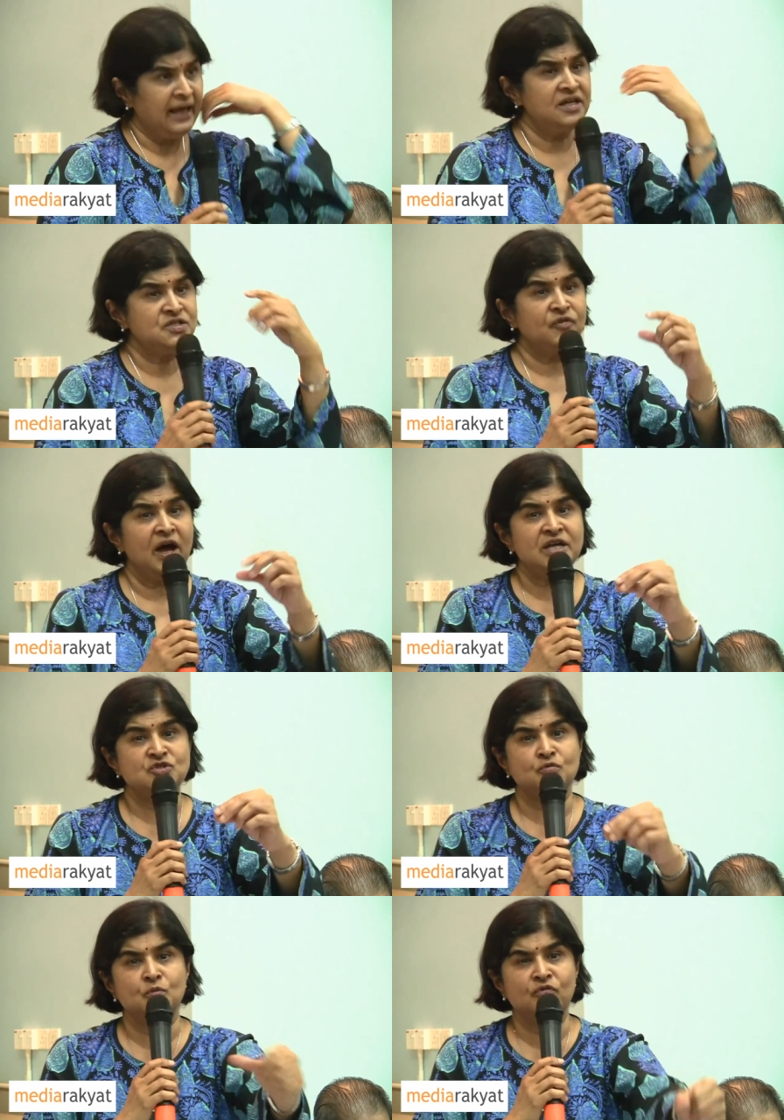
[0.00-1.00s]
And as far
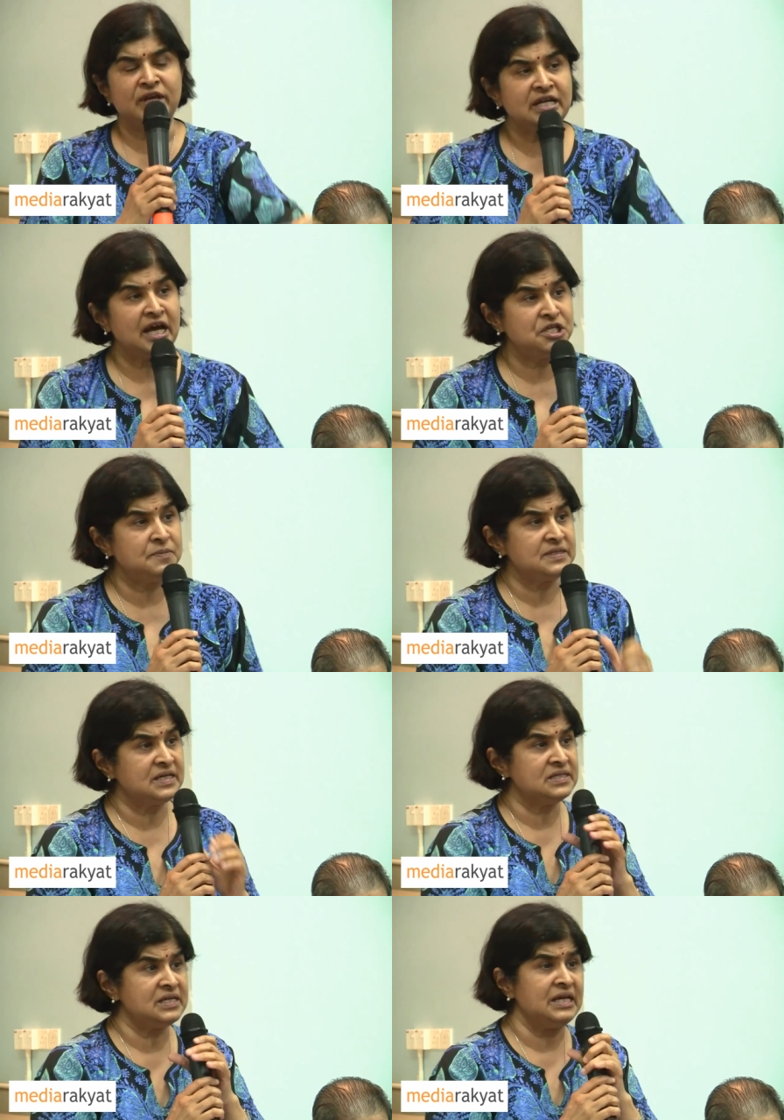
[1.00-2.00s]
as removing Najib is
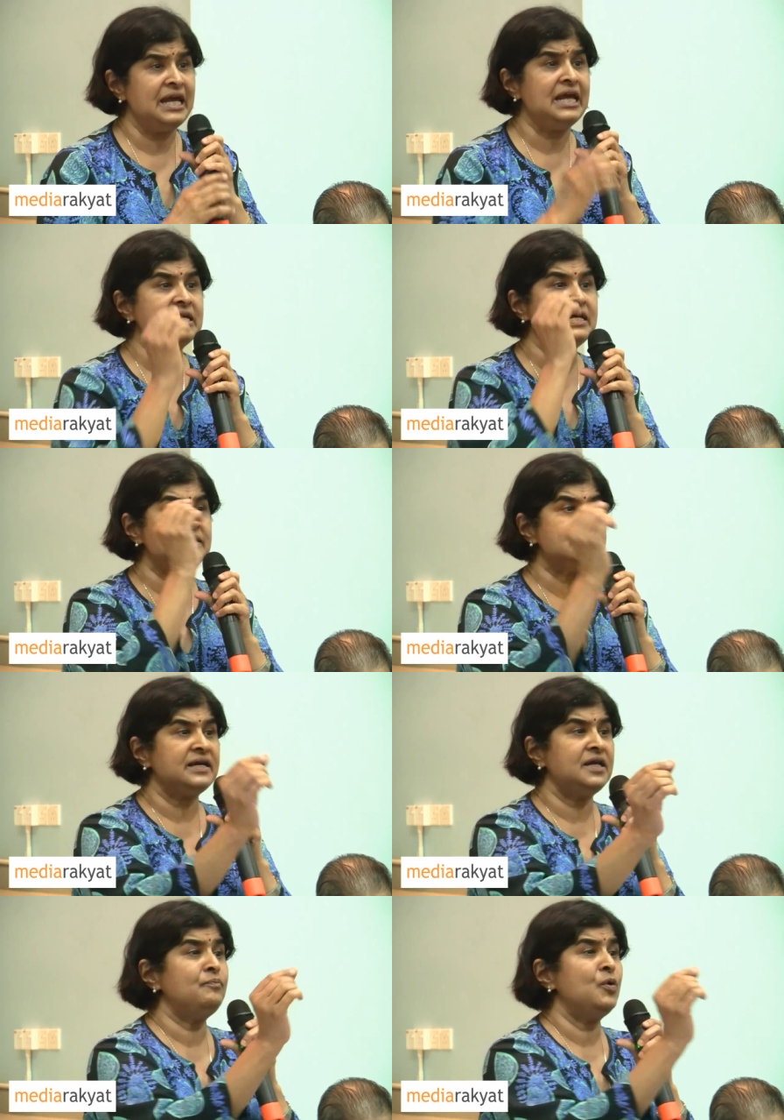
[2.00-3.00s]
concerned, it is
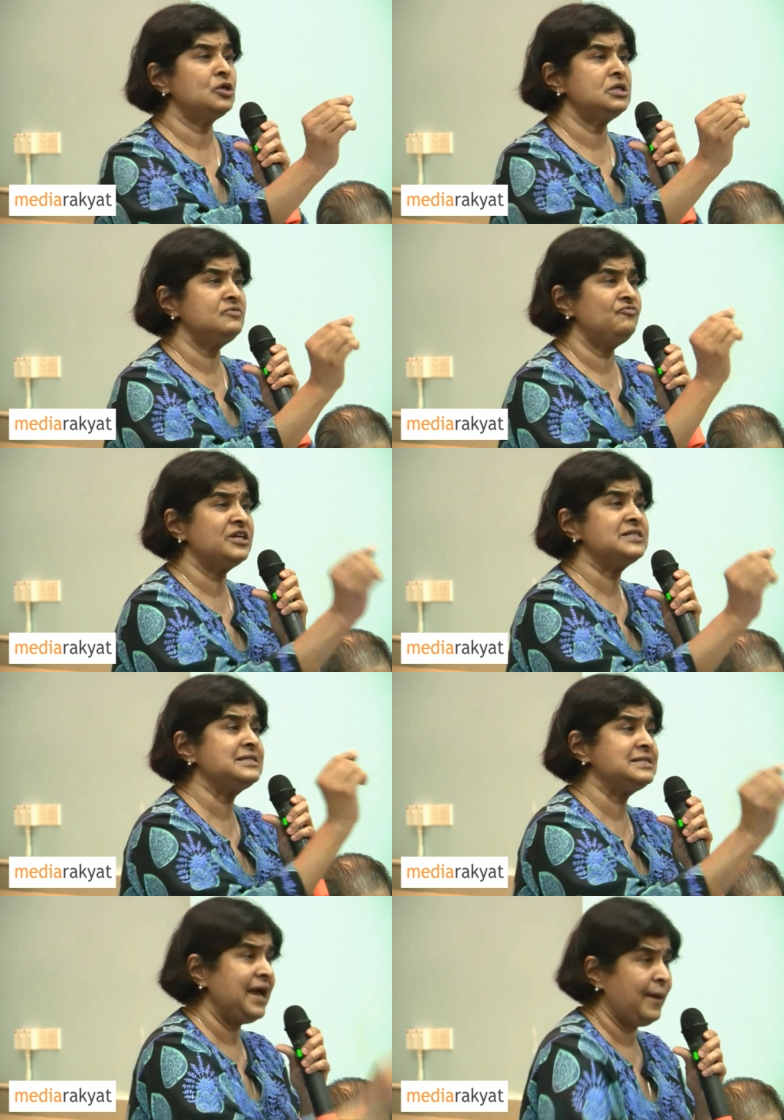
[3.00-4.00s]
an important
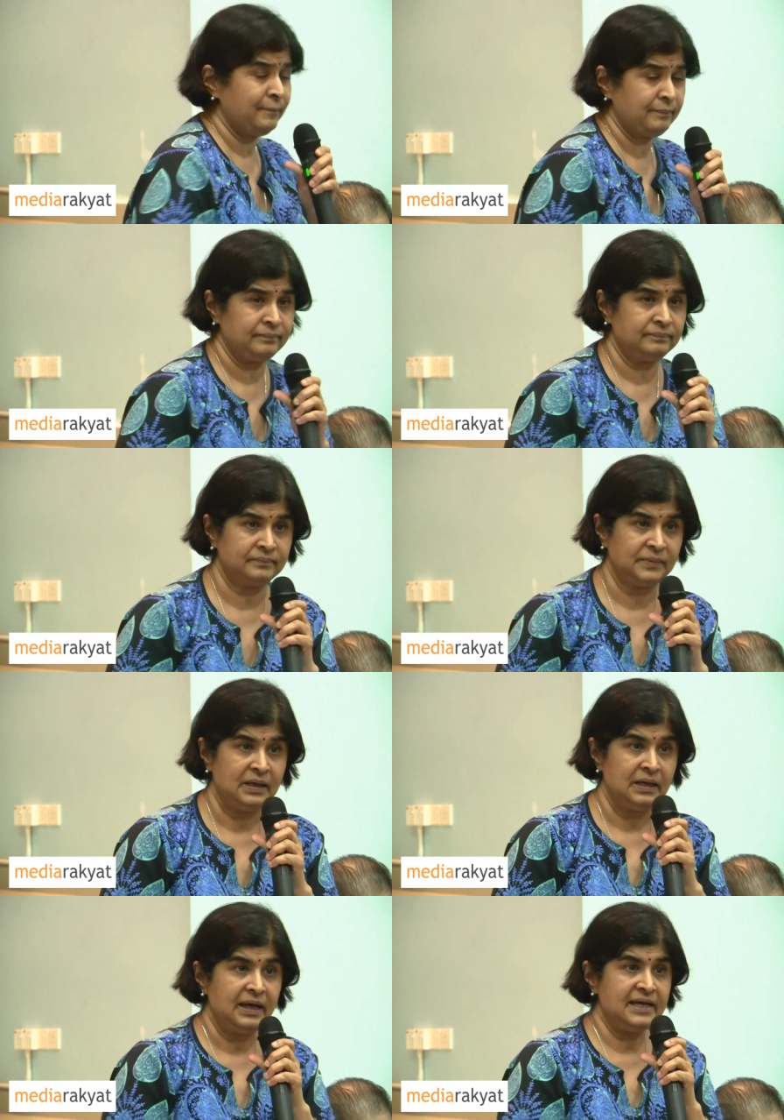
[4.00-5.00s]
first step.
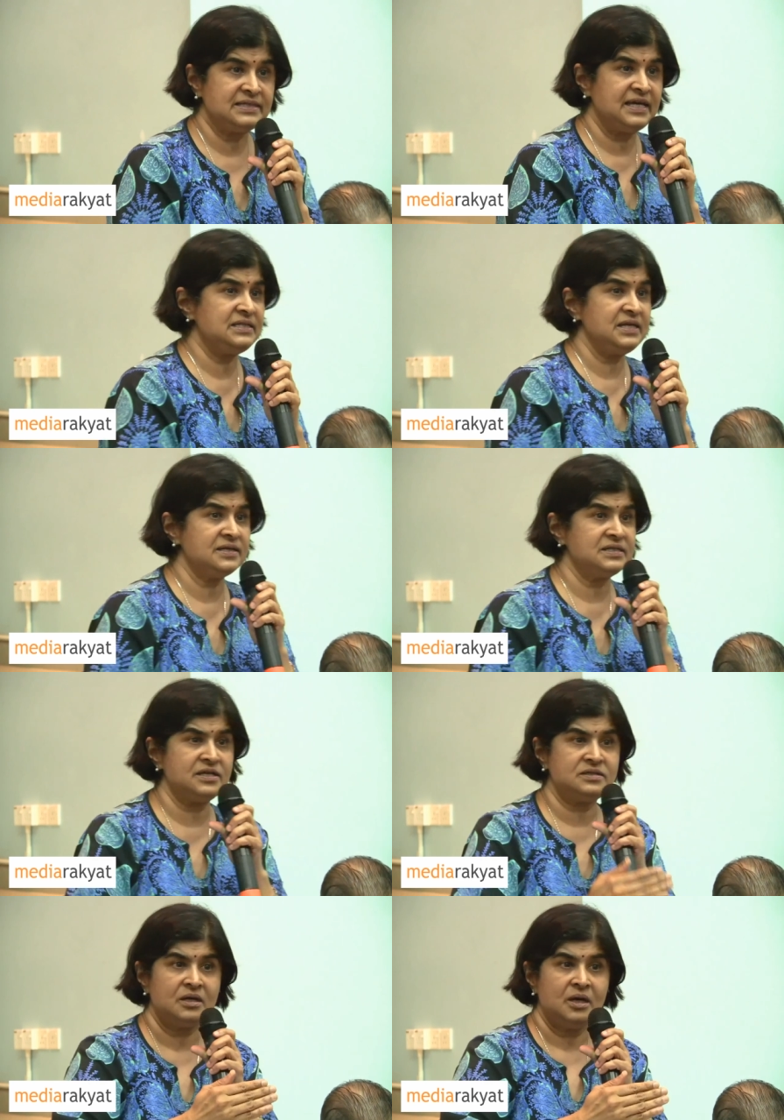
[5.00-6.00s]
As Kit Siang
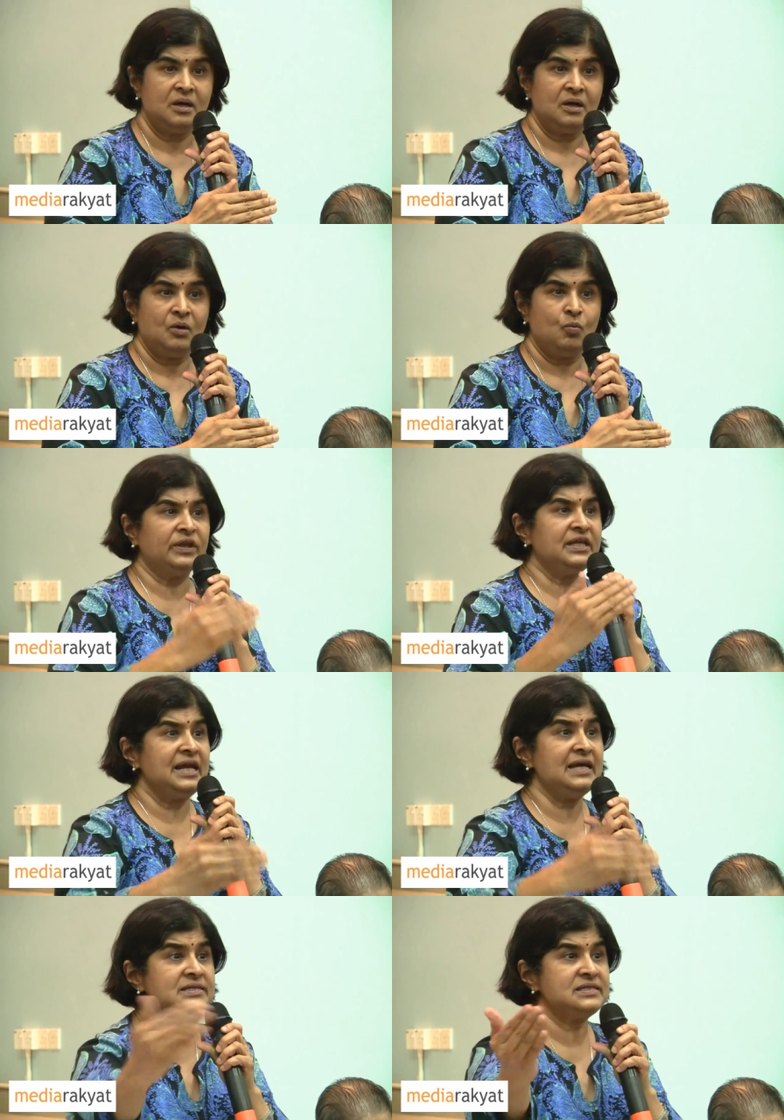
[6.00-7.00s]
says, what the
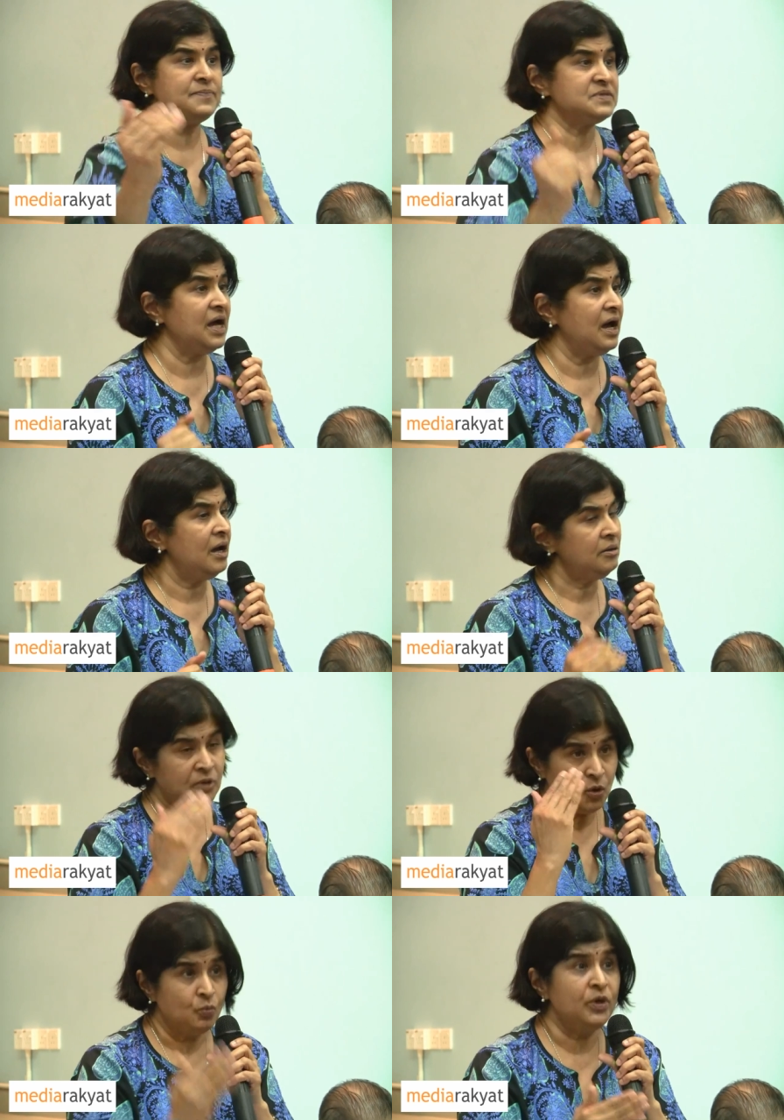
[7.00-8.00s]
next steps are,
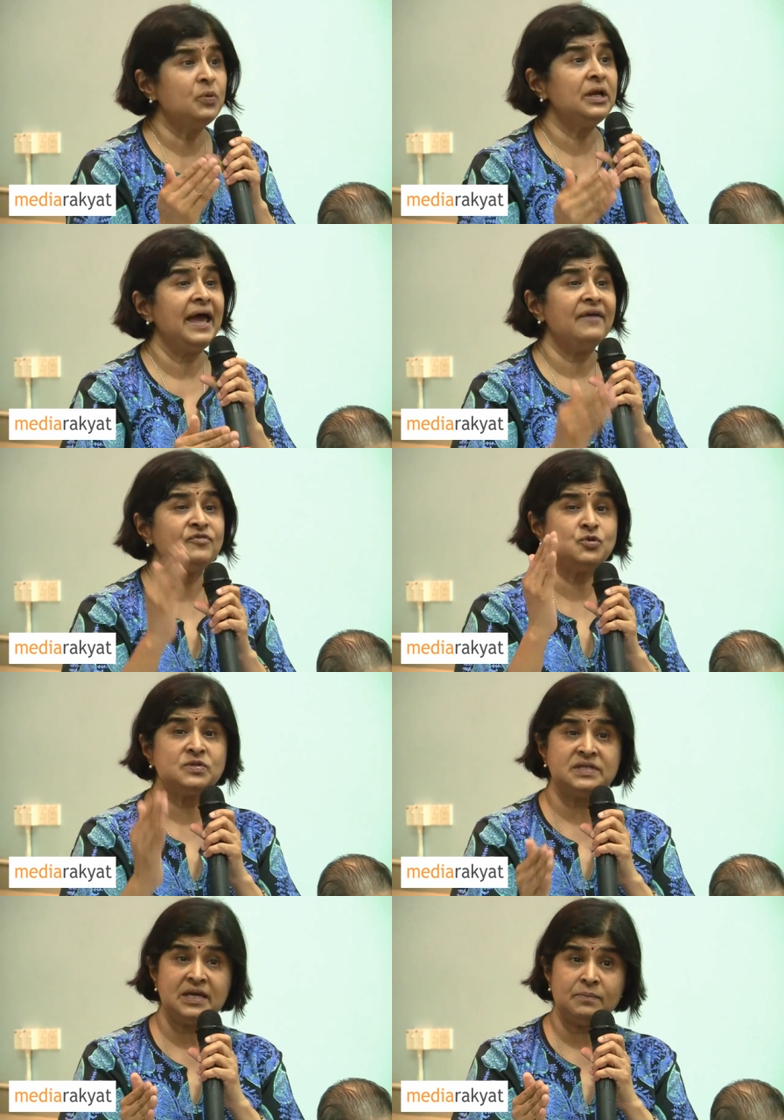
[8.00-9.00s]
we will have to
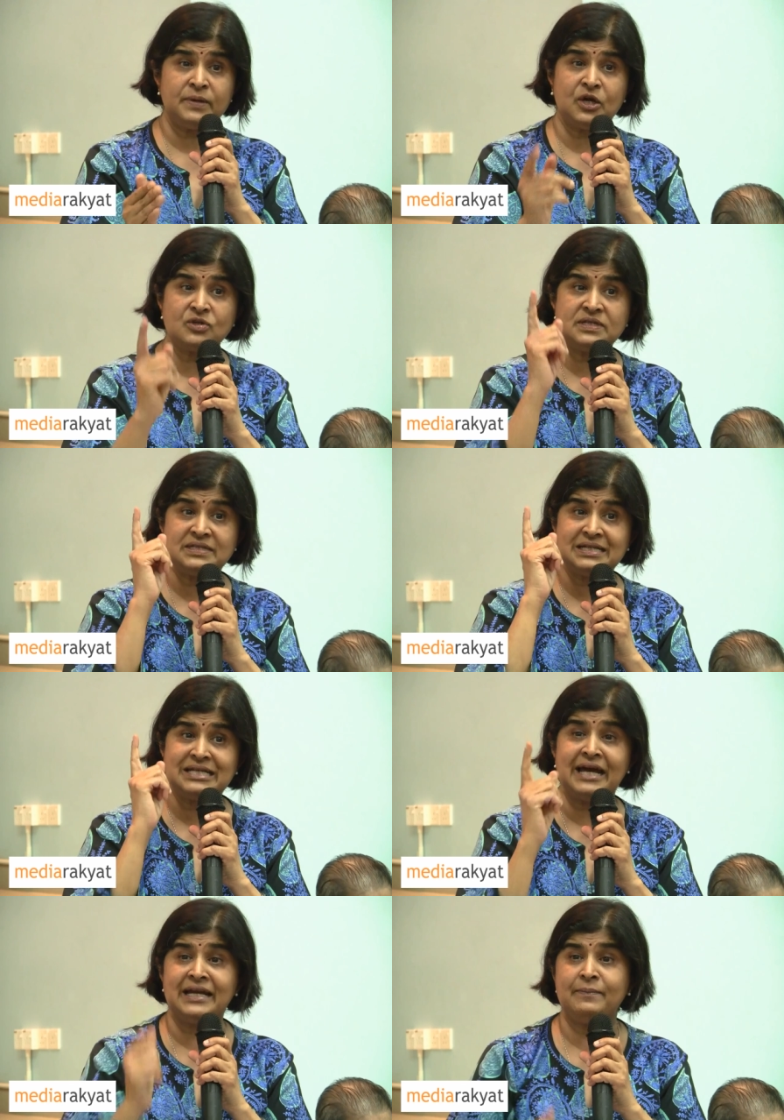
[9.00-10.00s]
see because it's a
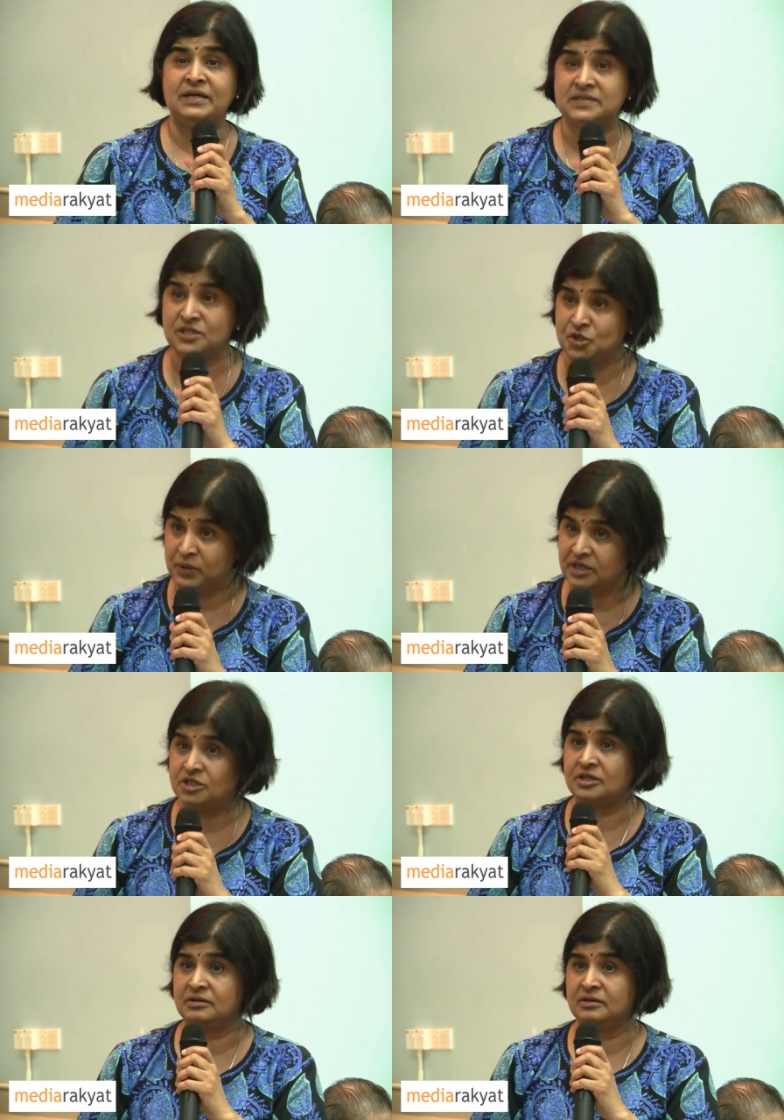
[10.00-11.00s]
dynamic
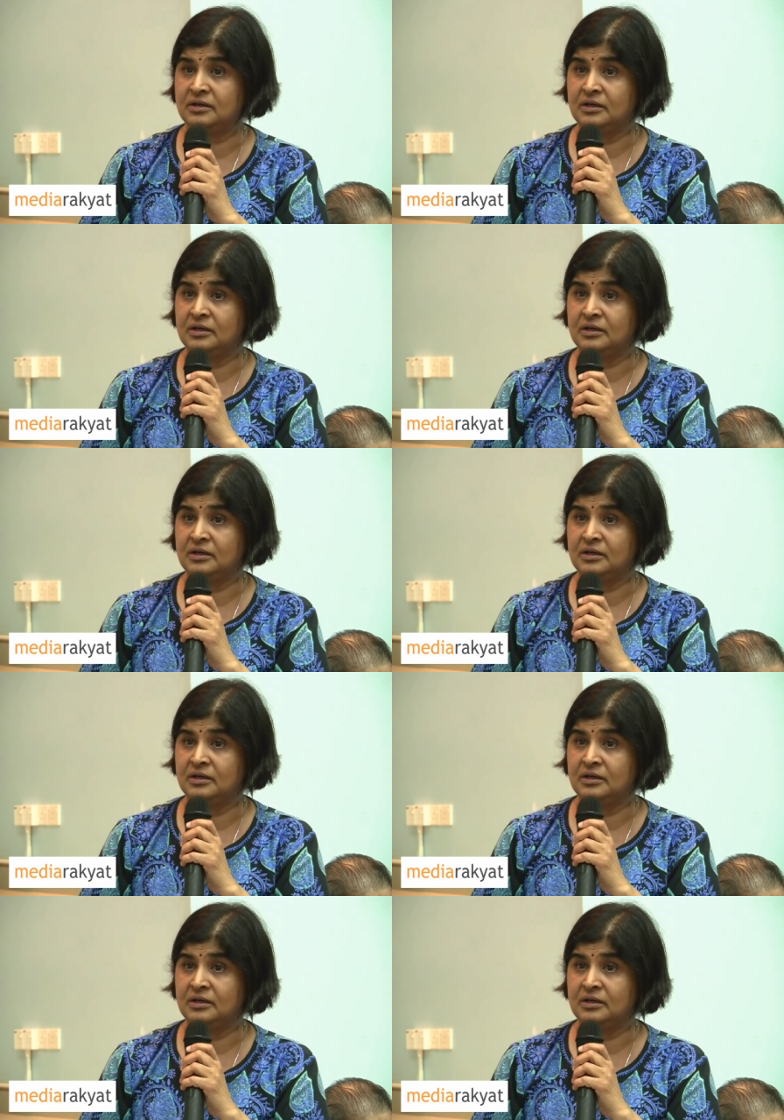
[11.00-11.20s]
situation.